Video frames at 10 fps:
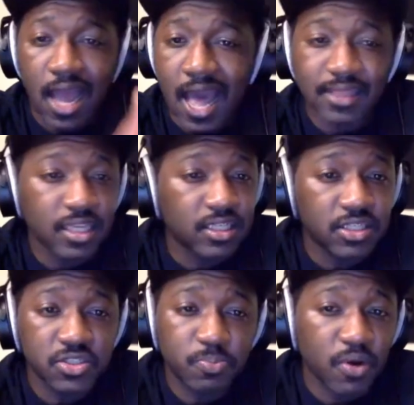I think
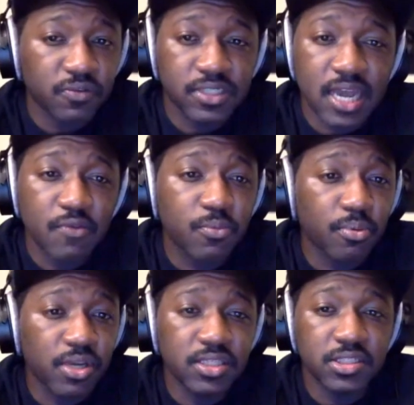this is perfect time for
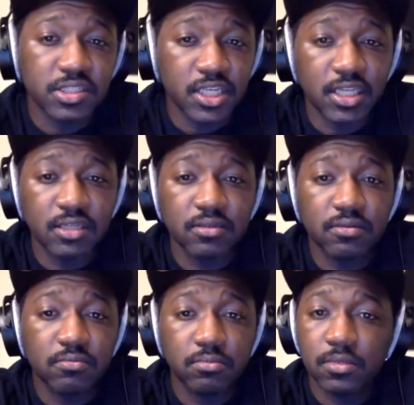Brees to sit.
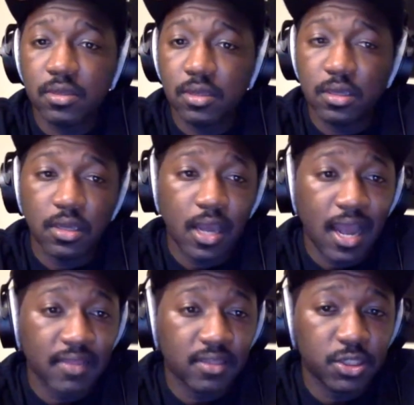
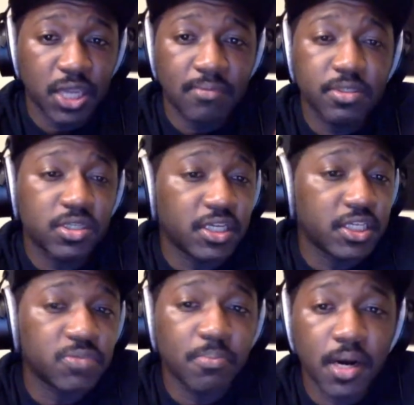I think Jameis could get
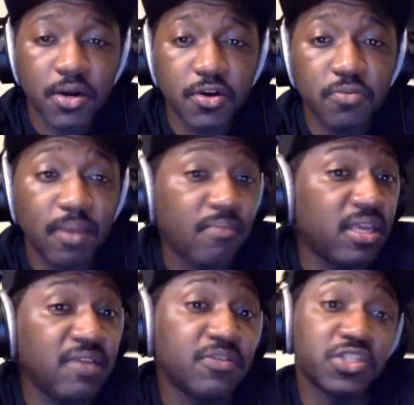some burn, maybe
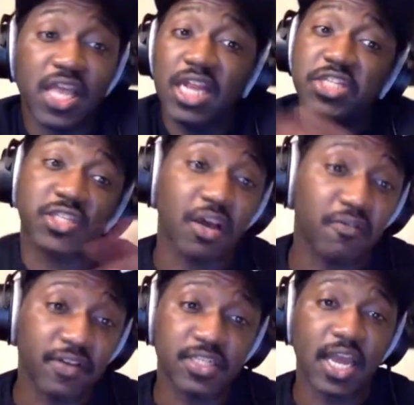even sell
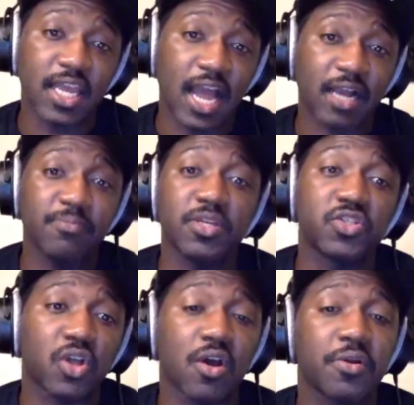himself as, hey, I could be a
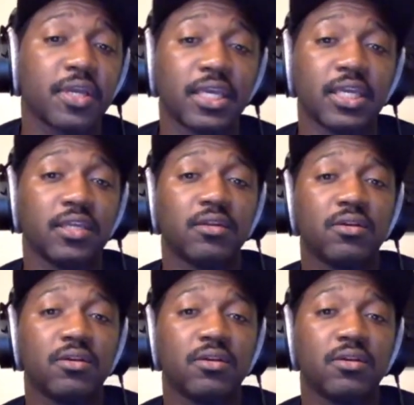starter again.